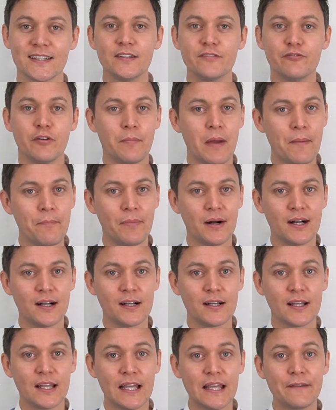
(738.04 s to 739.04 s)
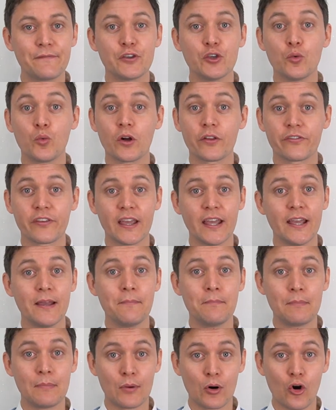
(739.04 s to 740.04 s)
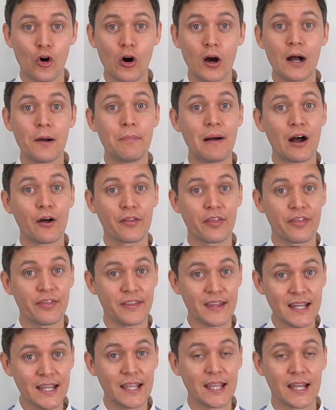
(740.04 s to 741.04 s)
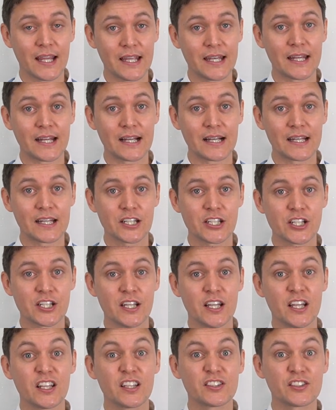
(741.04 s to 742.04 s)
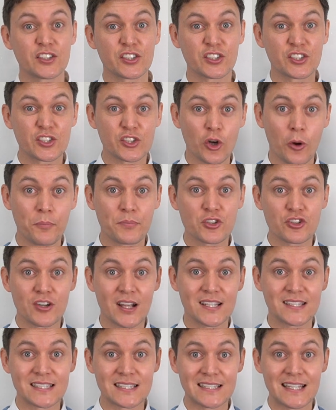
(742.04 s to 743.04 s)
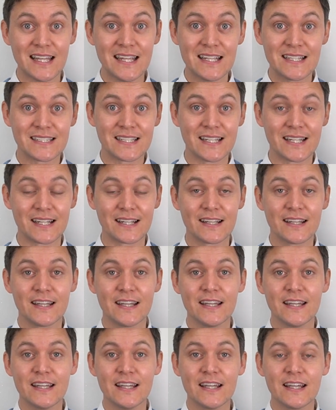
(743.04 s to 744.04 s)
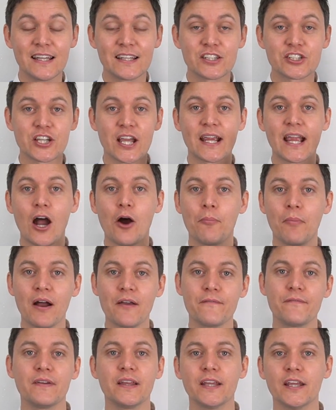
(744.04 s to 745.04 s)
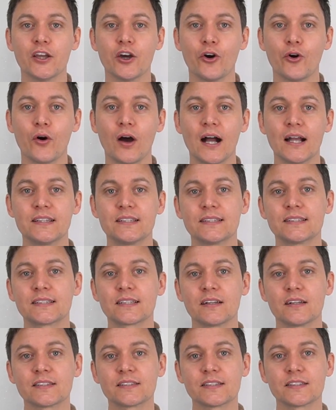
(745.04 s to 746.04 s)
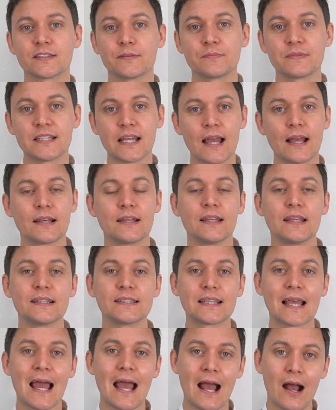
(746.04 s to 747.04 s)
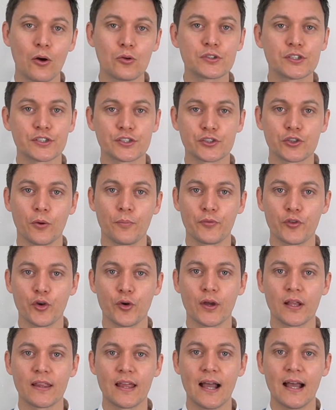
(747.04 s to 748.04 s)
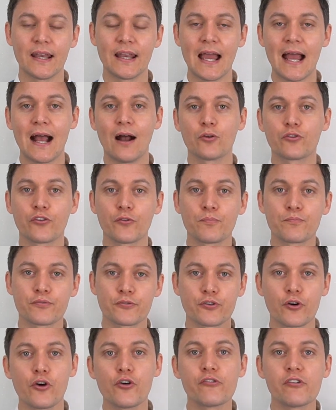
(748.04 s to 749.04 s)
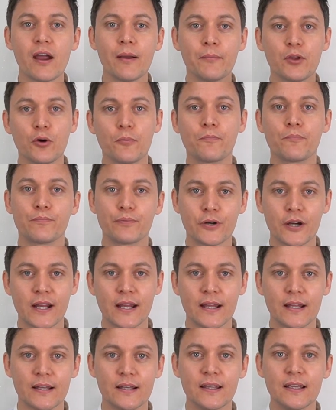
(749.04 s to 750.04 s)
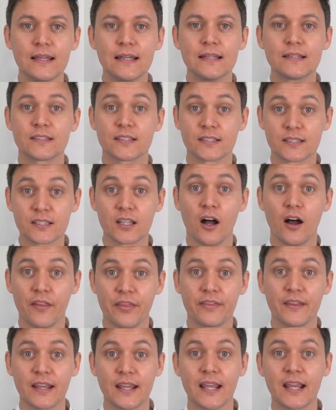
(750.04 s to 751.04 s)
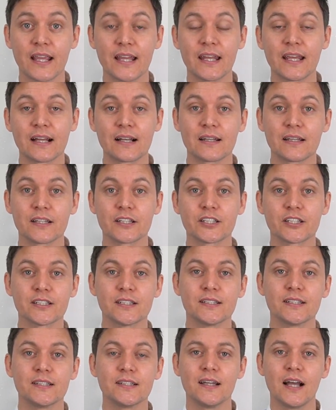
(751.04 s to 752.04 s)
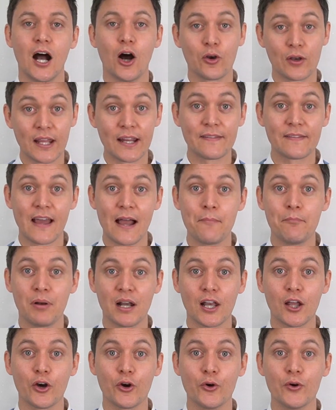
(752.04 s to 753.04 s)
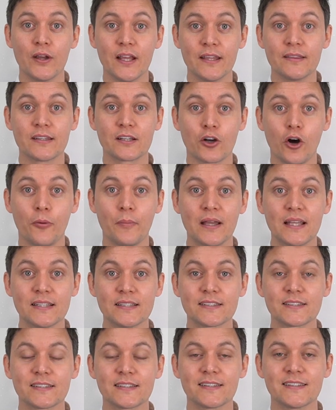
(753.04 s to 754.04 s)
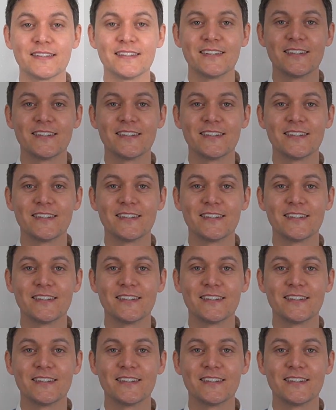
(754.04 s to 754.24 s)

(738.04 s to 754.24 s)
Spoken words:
Remember, if you want to hear more about thinking in English to stop translating, check out my video. I discussed some techniques how to stop doing that and how to program your brain to start thinking in English. I'll link that below in the comments.